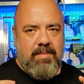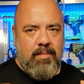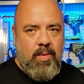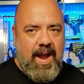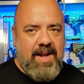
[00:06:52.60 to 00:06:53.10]

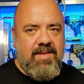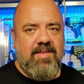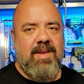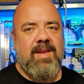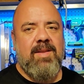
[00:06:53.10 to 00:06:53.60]

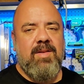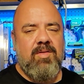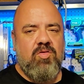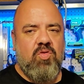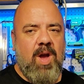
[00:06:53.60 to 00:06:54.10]
Practice it,
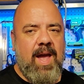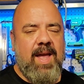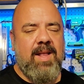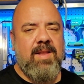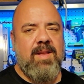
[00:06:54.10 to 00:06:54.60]
try
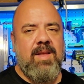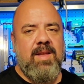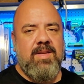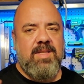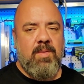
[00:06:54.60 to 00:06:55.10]
it,
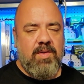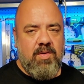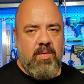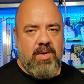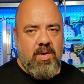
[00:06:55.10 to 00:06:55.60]
see what's
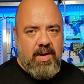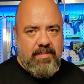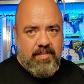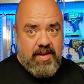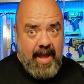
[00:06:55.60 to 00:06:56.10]
going on.
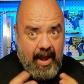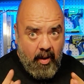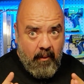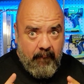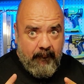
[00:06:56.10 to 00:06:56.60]

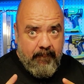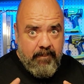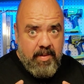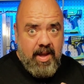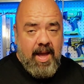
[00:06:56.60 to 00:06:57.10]
Now,
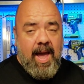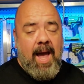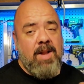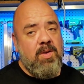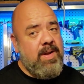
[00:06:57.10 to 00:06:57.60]

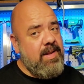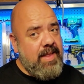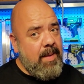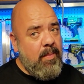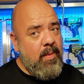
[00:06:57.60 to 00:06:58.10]
how do you get to
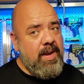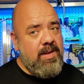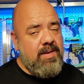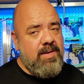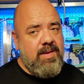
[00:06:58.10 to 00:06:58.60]
that point?
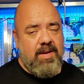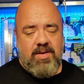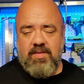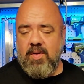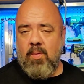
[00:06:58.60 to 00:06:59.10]
You
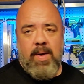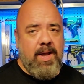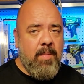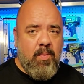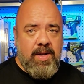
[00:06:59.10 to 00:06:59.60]
just don't wake
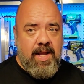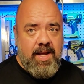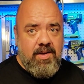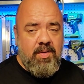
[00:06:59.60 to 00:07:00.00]
up one day and